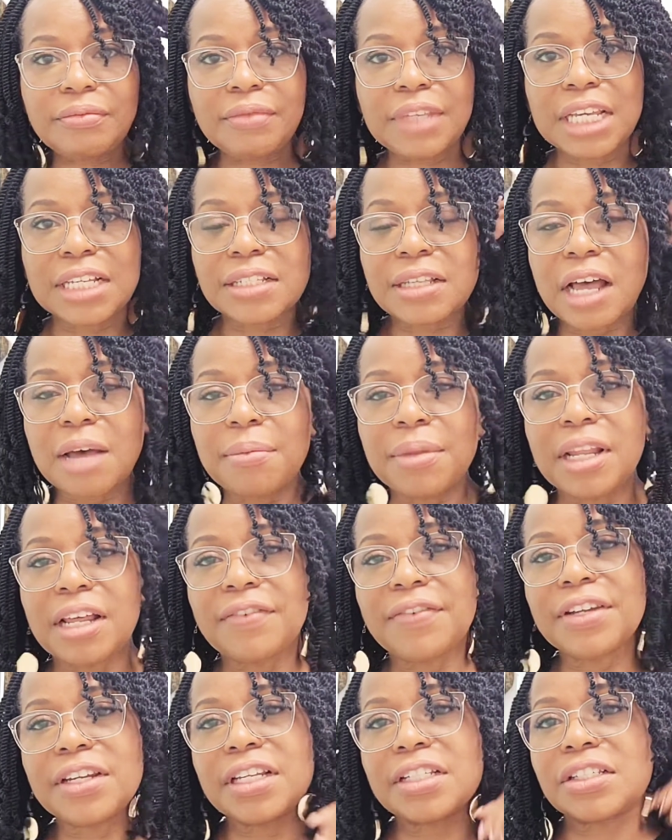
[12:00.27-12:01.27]
So I'm
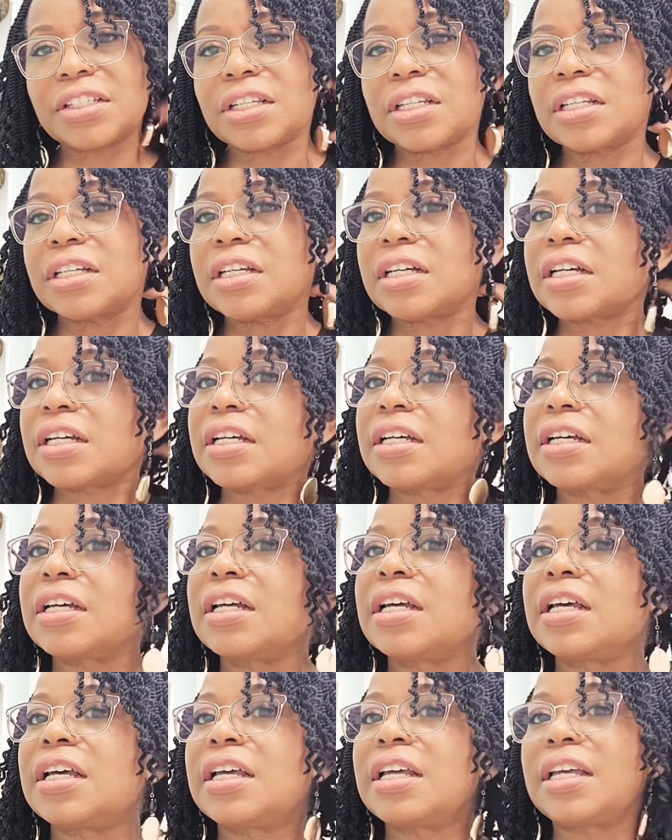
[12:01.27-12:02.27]
loving this look,
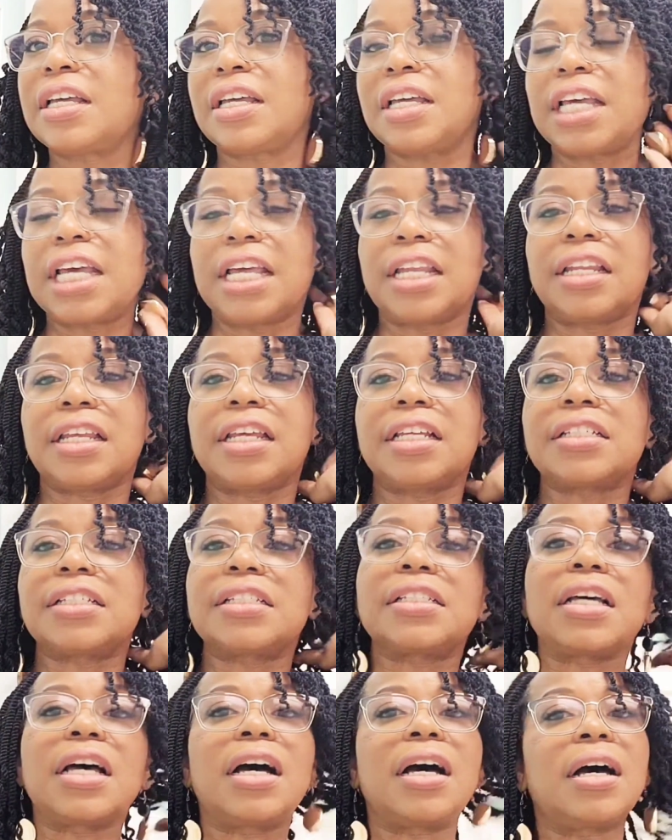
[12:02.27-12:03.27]
and
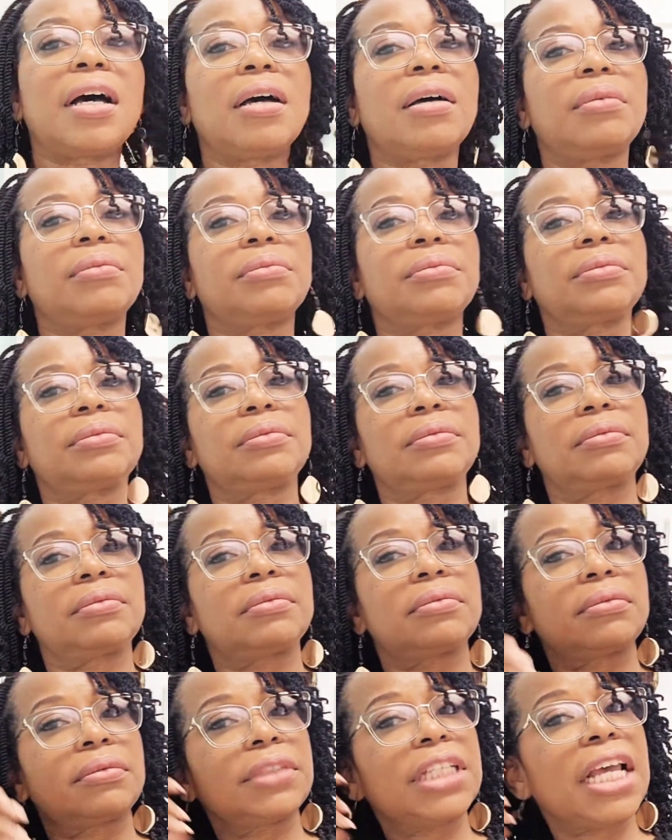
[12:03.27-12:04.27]
it's
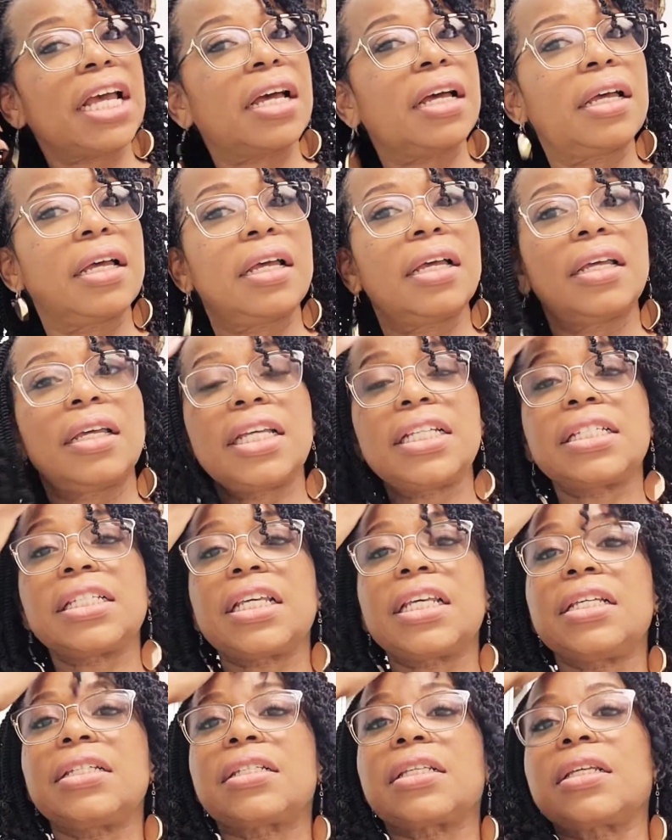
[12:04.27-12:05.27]
yeah, it's
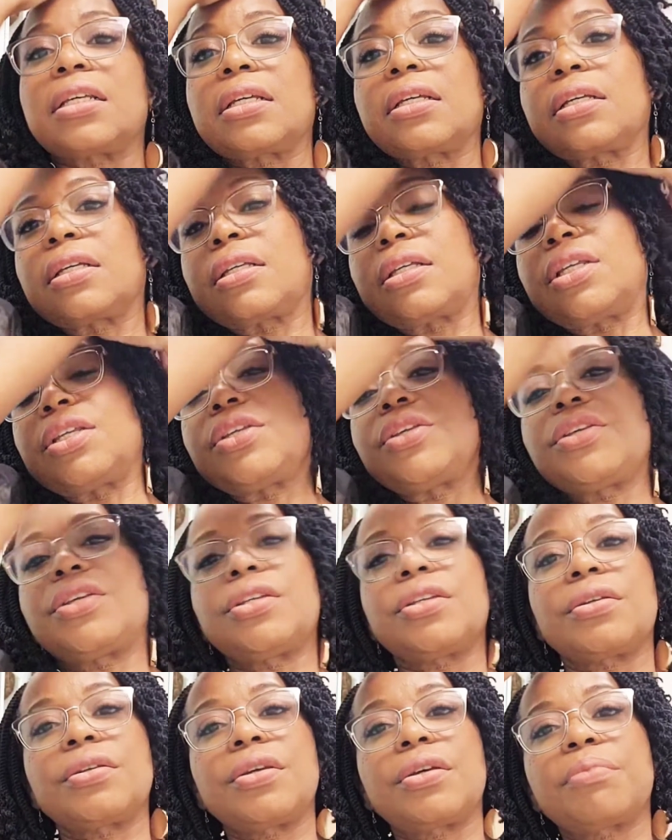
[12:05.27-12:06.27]
easy. You know,
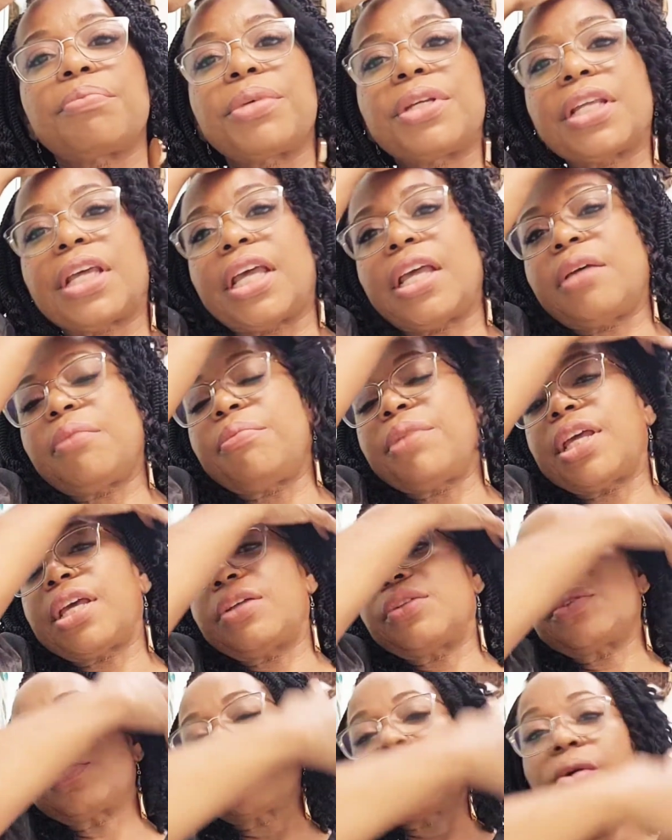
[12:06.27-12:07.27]
you can put
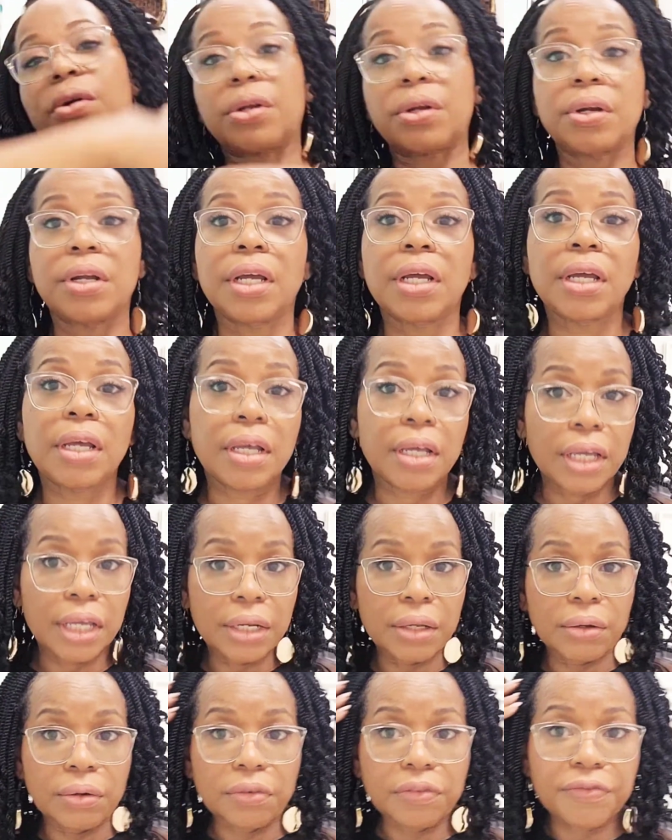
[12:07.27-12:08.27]
headbands on, or, you
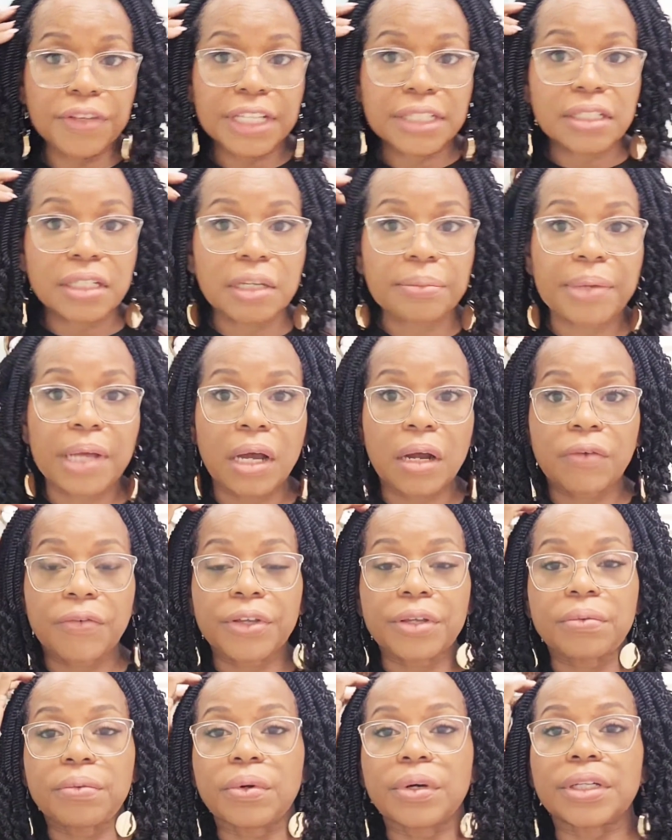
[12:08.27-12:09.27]
know, fix it up however
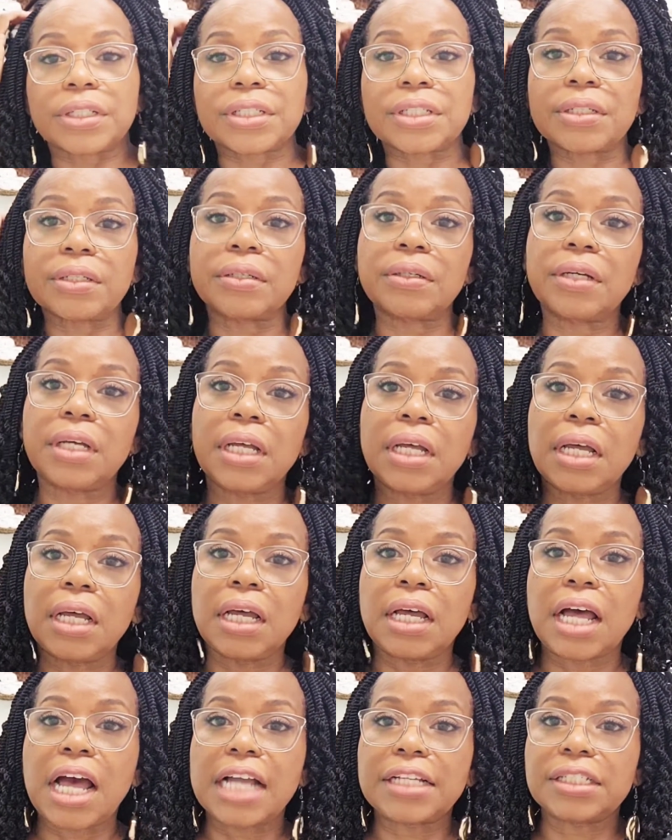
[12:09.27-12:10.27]
you want to.
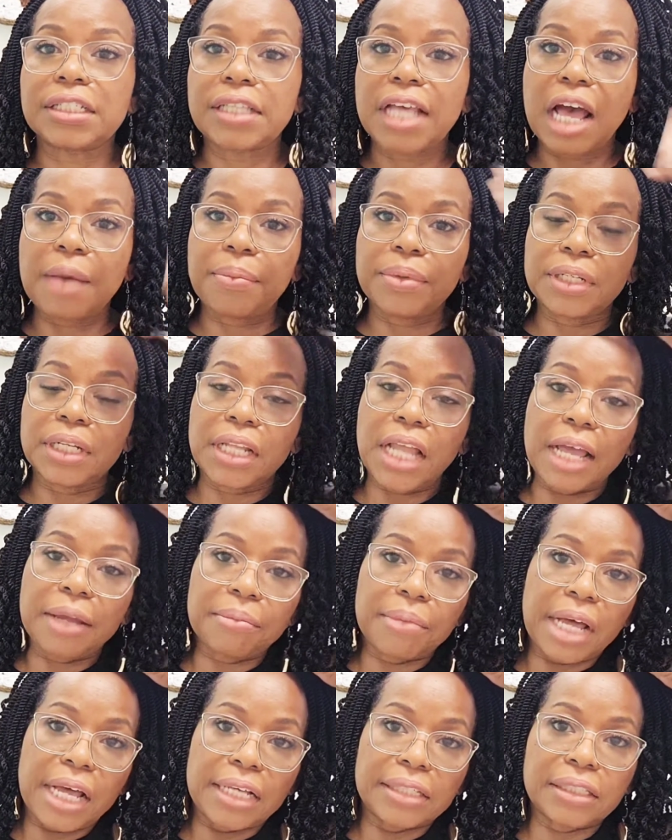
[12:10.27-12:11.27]
I just happen to like
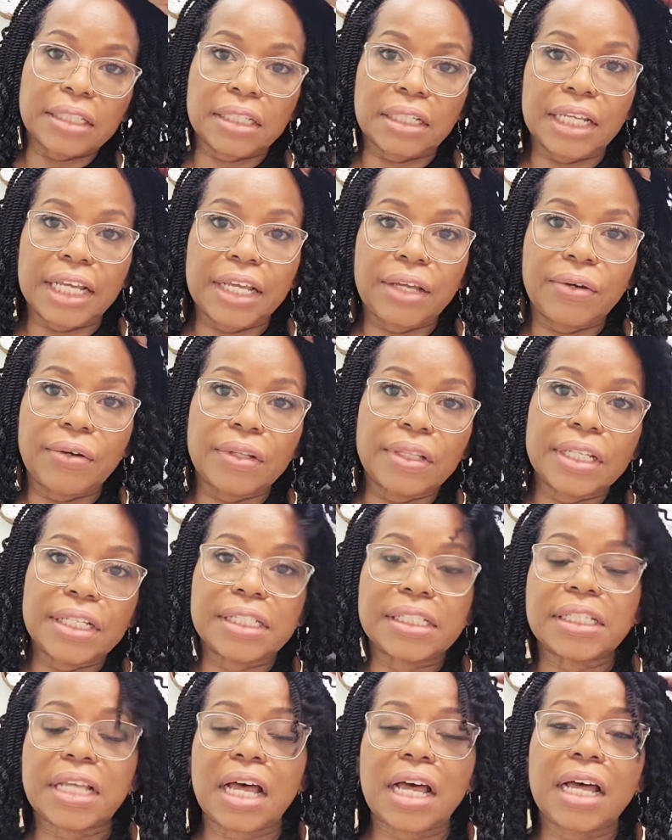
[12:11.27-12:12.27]
mine to lay on
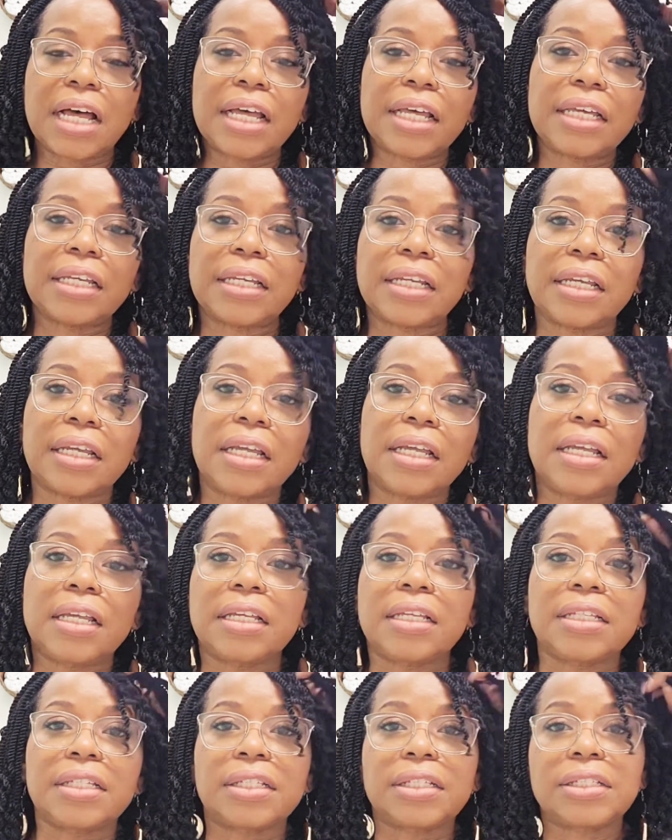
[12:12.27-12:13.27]
this side.
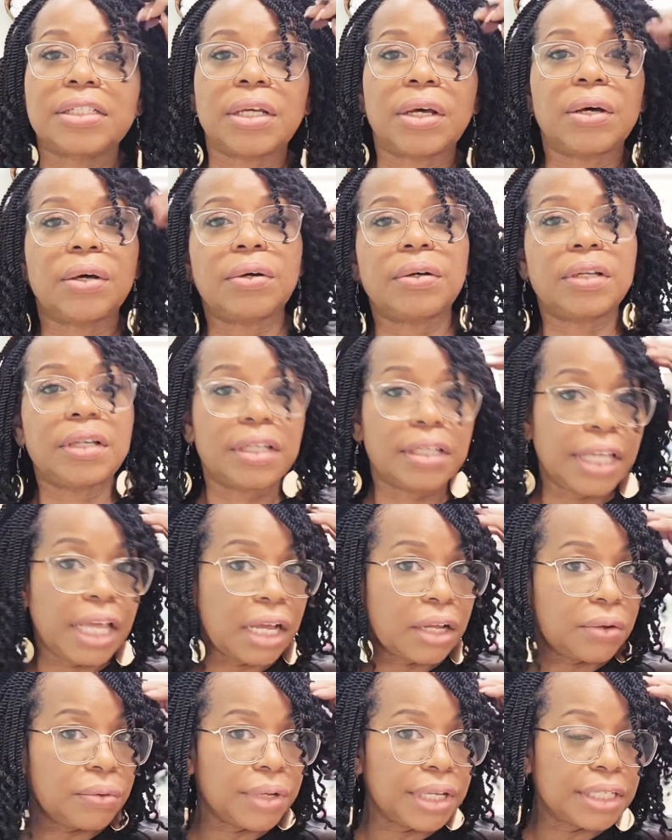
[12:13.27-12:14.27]
So
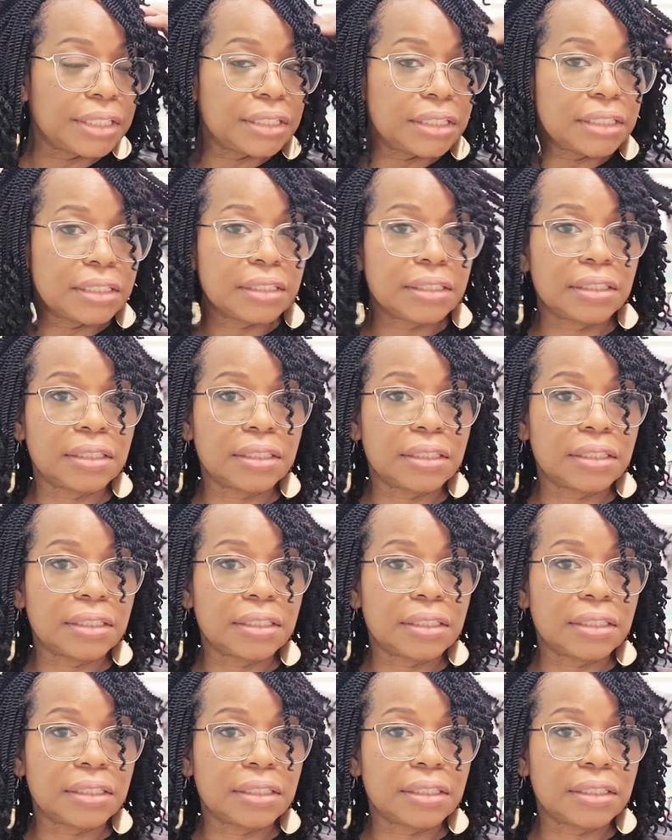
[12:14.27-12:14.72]
yeah, queens,